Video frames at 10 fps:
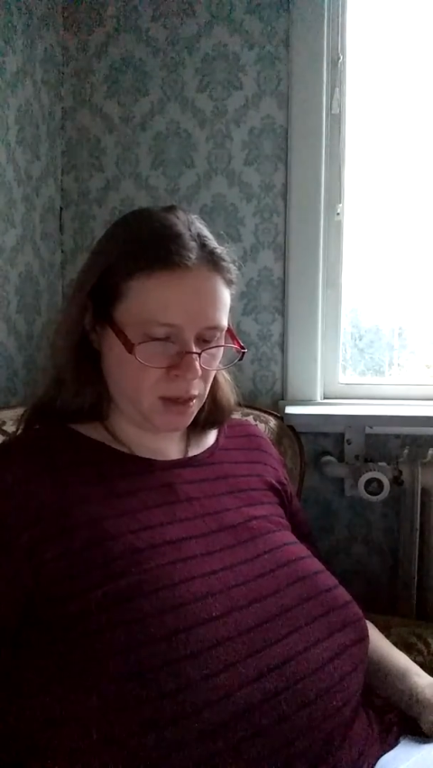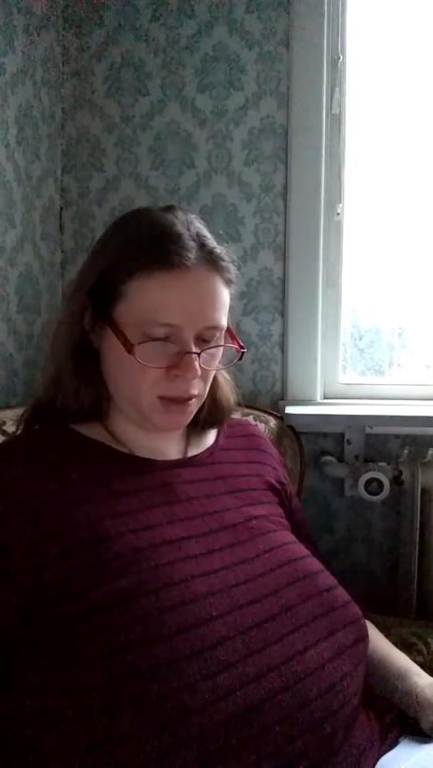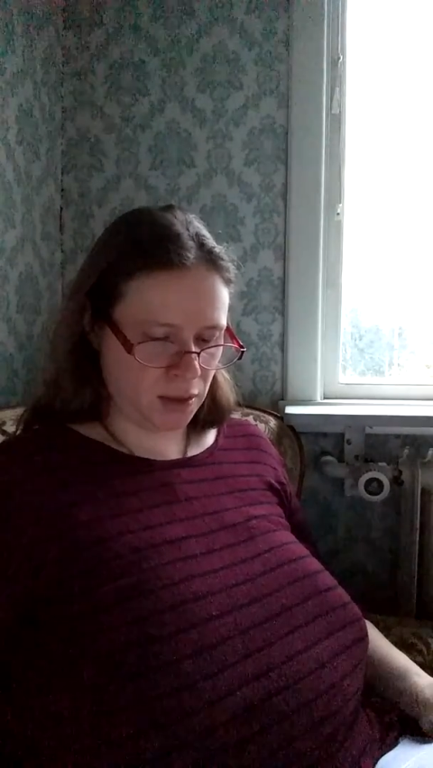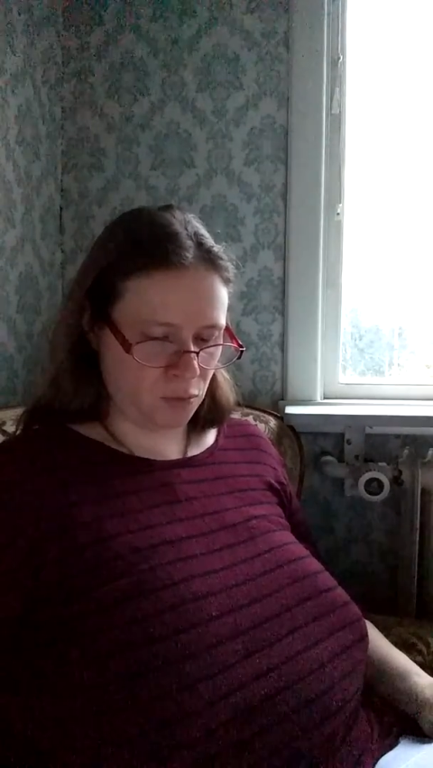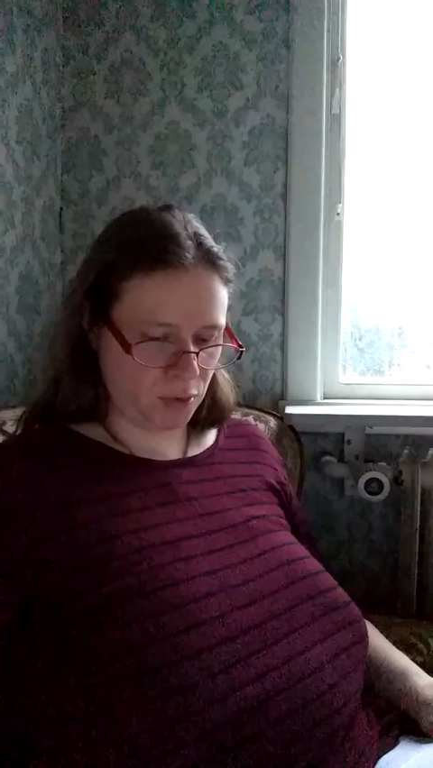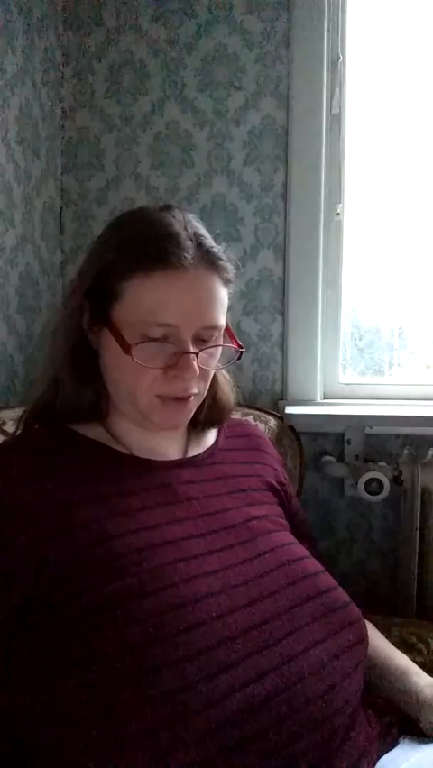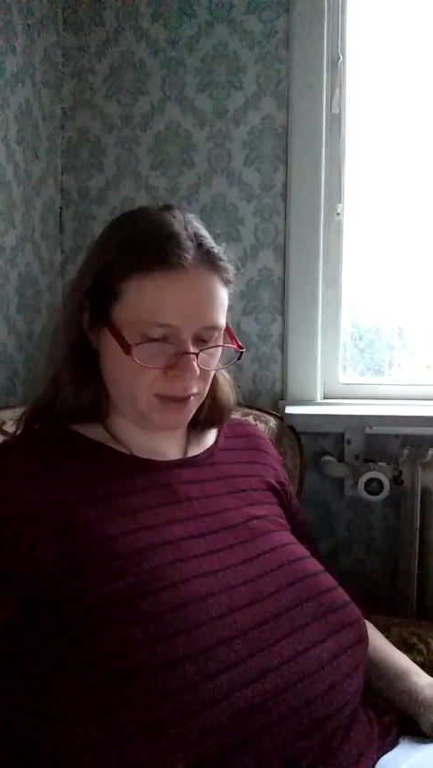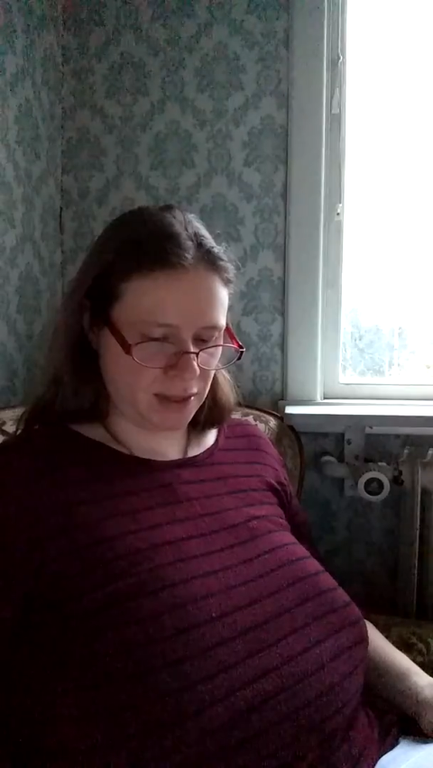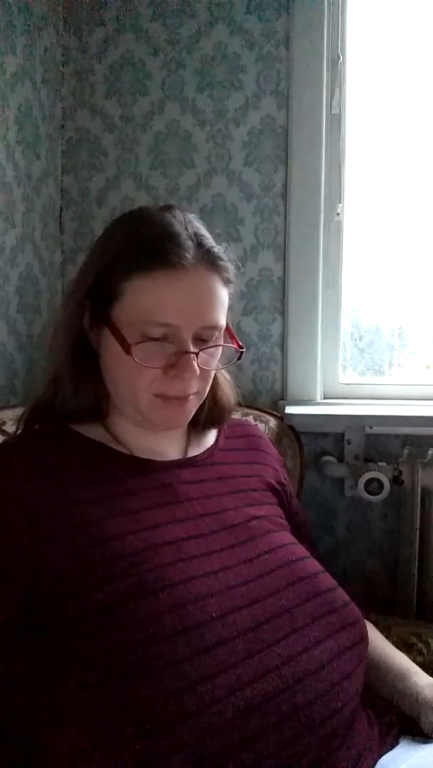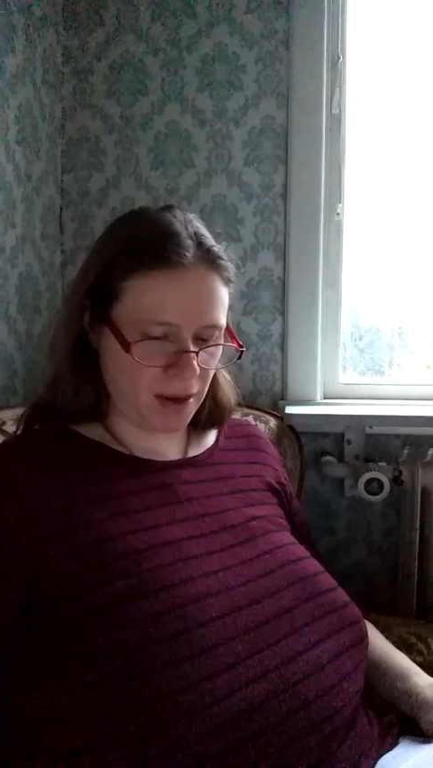He didn't want to
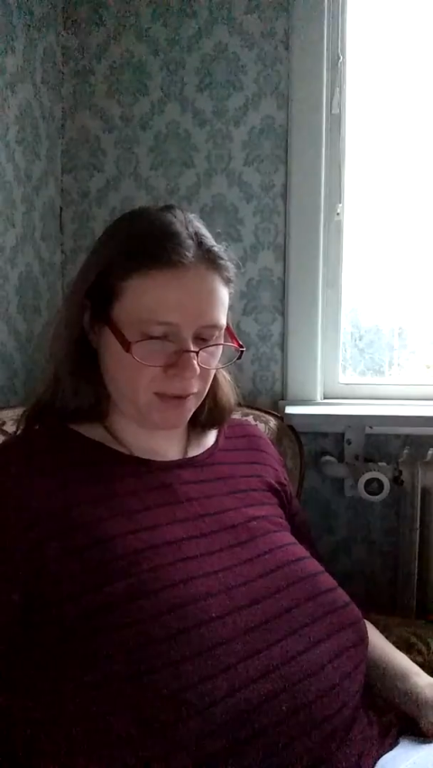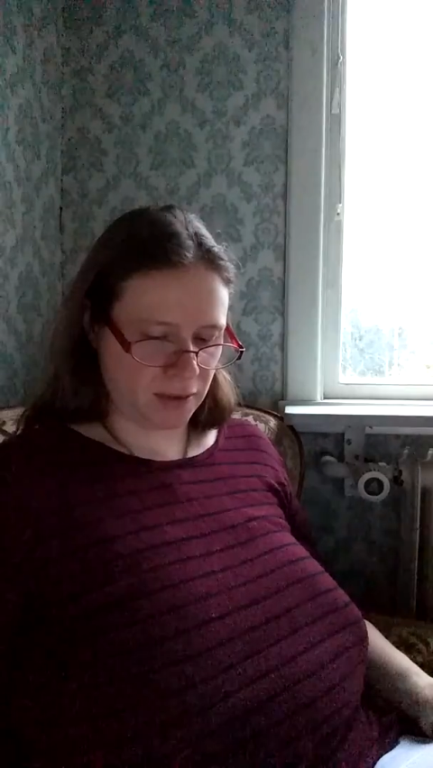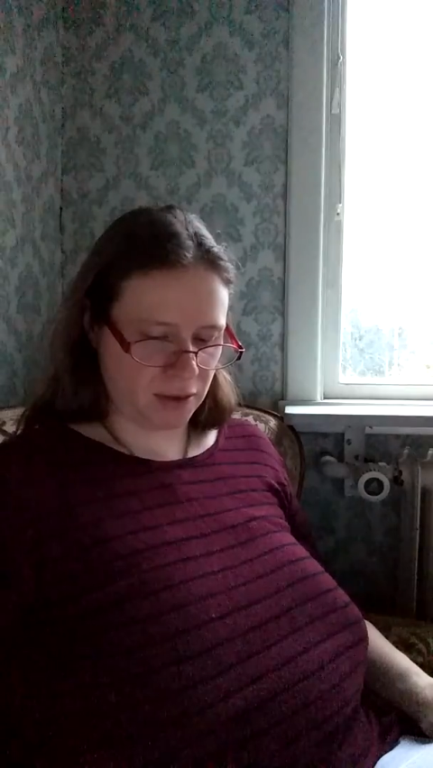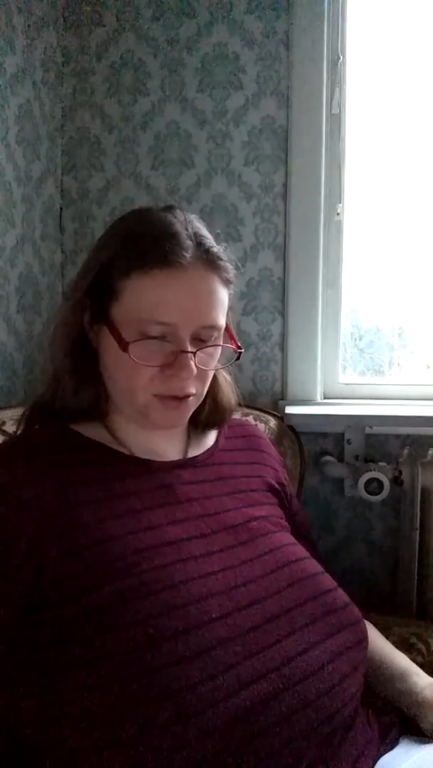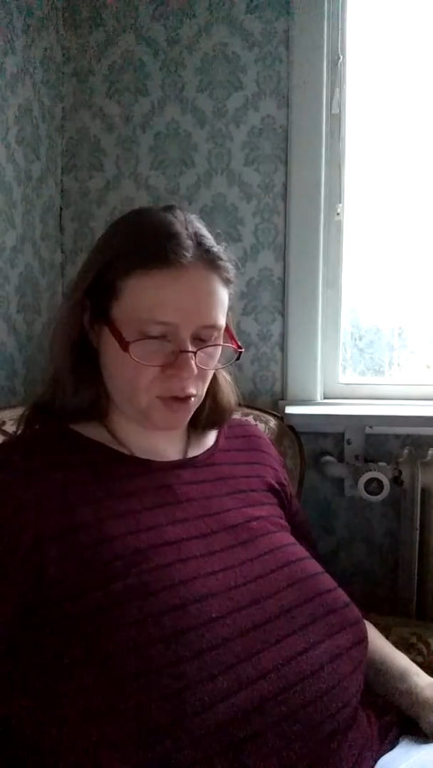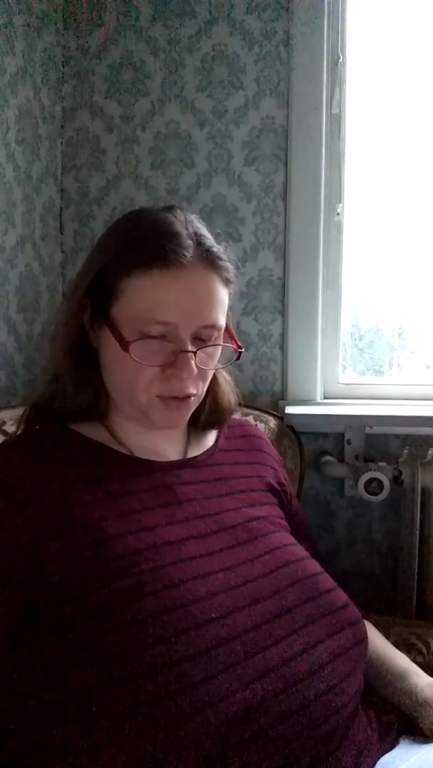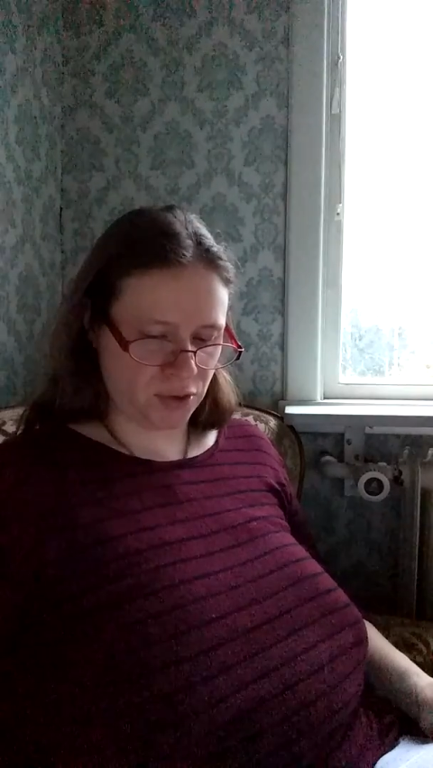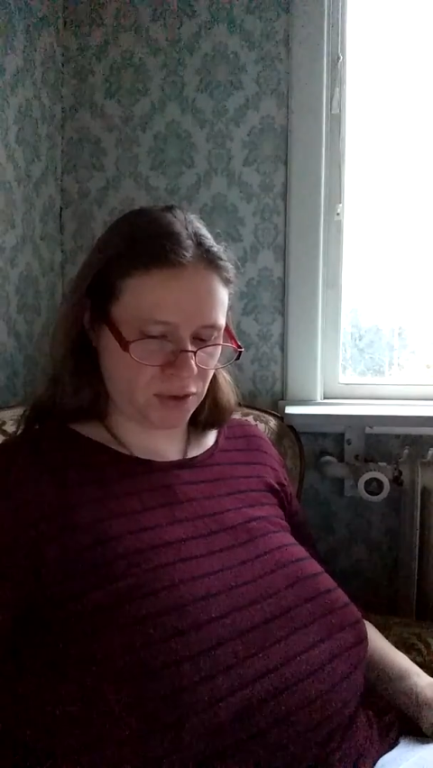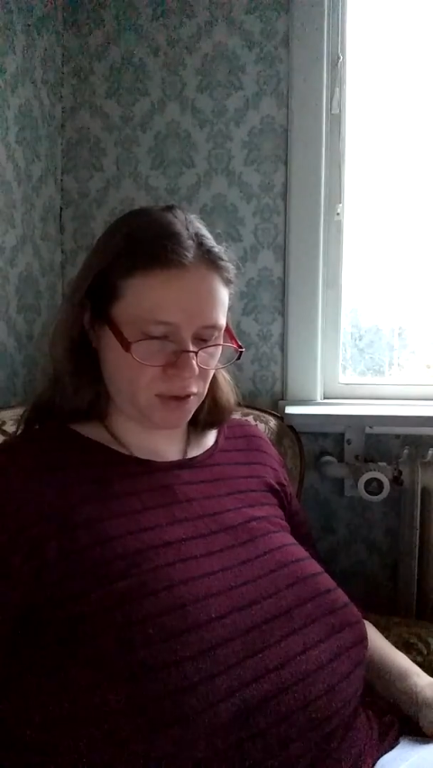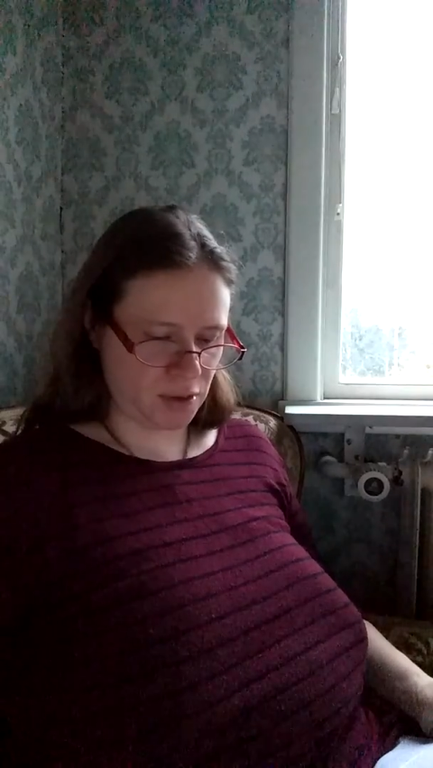keep asking his
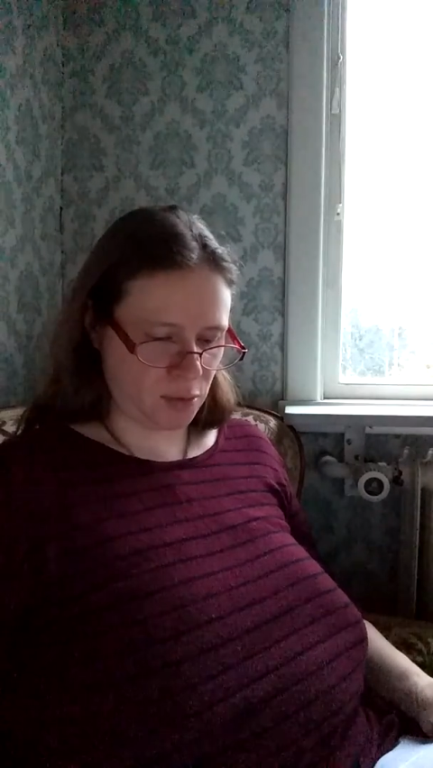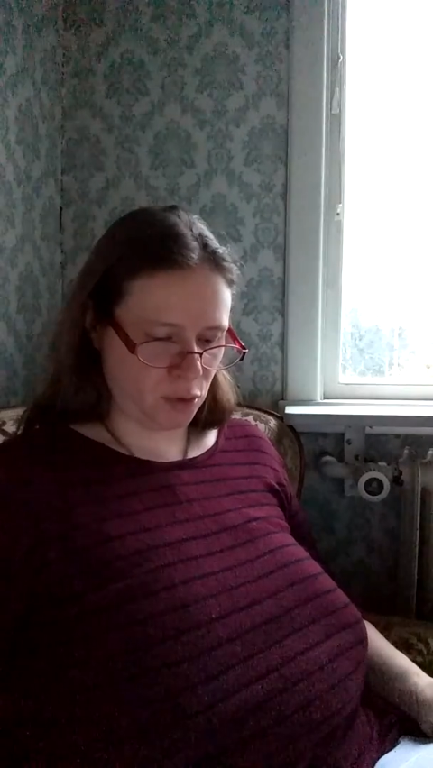hostess the same